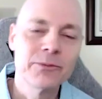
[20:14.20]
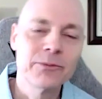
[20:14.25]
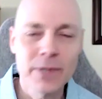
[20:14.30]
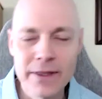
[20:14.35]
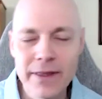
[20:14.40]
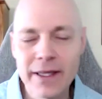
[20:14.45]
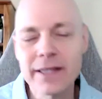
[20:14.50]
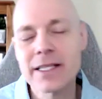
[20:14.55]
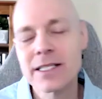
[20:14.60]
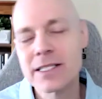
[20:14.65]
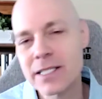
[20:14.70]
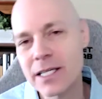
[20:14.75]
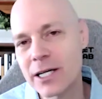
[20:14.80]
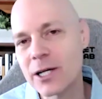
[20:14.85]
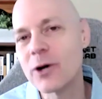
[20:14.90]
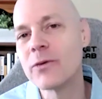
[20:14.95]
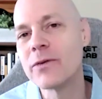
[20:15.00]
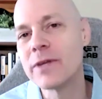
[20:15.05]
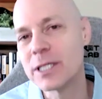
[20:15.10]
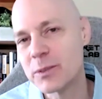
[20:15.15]
we think this is going to
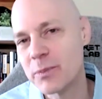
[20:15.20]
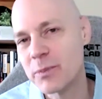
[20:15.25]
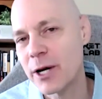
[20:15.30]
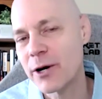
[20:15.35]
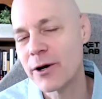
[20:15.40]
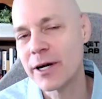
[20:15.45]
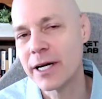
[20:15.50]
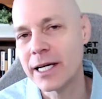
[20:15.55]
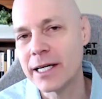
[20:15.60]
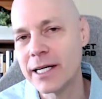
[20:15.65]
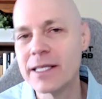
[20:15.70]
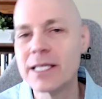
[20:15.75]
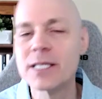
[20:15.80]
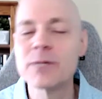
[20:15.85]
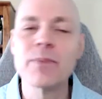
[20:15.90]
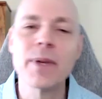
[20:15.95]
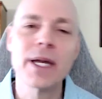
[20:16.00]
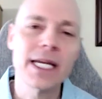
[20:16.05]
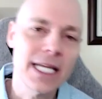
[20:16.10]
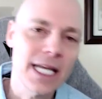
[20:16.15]
go this period,
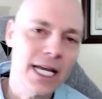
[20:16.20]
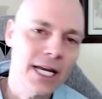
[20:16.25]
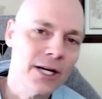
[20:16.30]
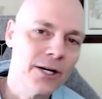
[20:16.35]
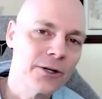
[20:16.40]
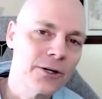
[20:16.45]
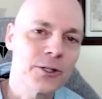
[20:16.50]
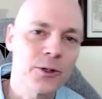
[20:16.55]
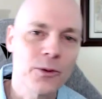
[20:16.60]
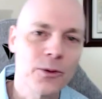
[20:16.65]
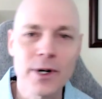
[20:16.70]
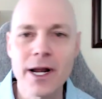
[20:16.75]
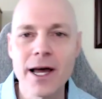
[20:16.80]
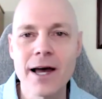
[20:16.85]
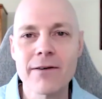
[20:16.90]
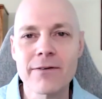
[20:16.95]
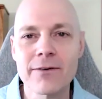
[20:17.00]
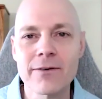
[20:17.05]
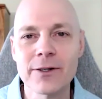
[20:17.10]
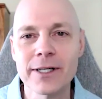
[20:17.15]
this many years, or
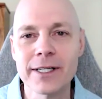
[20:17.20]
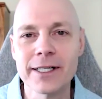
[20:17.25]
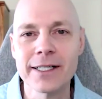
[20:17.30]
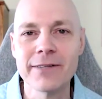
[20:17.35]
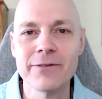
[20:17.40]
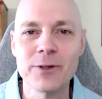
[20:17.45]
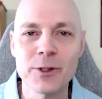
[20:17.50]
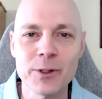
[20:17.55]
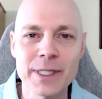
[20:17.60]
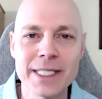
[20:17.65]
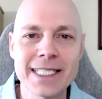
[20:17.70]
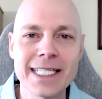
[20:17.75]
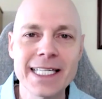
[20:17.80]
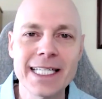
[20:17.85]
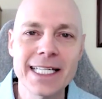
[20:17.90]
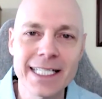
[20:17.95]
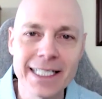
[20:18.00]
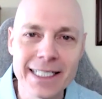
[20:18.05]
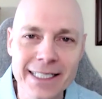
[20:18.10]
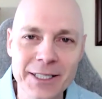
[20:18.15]
whatever. And if you
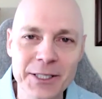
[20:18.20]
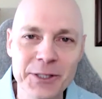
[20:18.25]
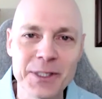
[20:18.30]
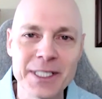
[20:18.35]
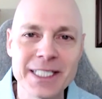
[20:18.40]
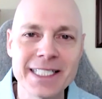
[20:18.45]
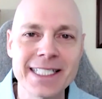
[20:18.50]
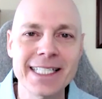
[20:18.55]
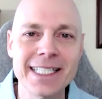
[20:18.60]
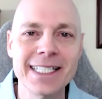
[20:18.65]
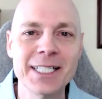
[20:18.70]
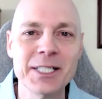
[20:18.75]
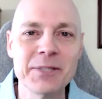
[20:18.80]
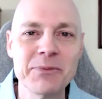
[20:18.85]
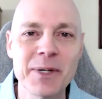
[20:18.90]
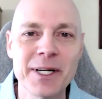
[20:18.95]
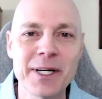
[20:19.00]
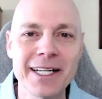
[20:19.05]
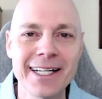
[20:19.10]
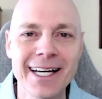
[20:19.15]
exceed it, you exceed it.
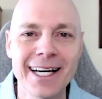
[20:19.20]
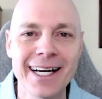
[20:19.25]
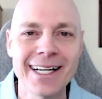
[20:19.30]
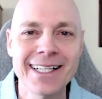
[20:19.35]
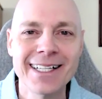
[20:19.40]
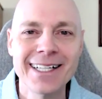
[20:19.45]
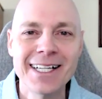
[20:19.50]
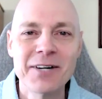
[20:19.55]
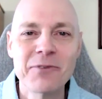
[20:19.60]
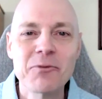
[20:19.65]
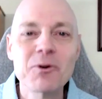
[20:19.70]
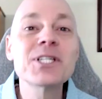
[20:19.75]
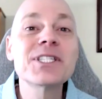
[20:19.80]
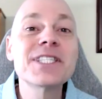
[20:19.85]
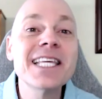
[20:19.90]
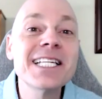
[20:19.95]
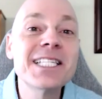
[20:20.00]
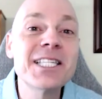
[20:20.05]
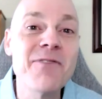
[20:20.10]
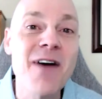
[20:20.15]
But yeah, worst
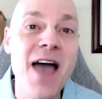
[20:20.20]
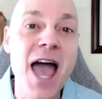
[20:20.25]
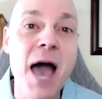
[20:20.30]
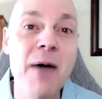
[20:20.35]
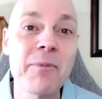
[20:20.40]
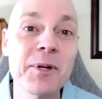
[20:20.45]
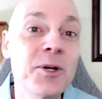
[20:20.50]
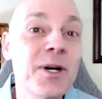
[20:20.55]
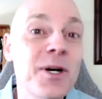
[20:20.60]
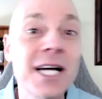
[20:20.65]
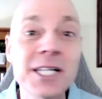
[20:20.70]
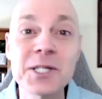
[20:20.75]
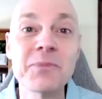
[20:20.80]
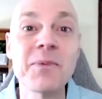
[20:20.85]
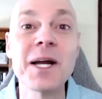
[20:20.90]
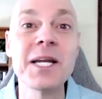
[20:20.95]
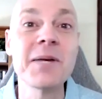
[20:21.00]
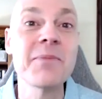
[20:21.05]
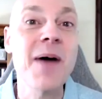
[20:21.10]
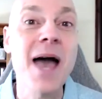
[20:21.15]
things have happened. You got your
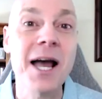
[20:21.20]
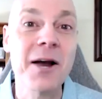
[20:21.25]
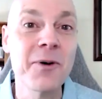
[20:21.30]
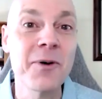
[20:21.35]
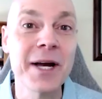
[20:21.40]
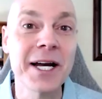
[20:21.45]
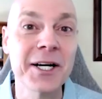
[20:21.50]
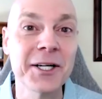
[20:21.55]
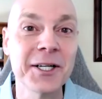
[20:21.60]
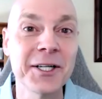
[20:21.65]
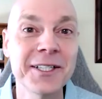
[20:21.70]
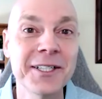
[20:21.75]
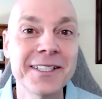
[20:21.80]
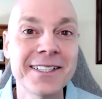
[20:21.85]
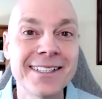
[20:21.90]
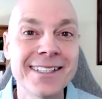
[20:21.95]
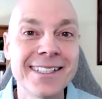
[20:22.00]
money back quicker.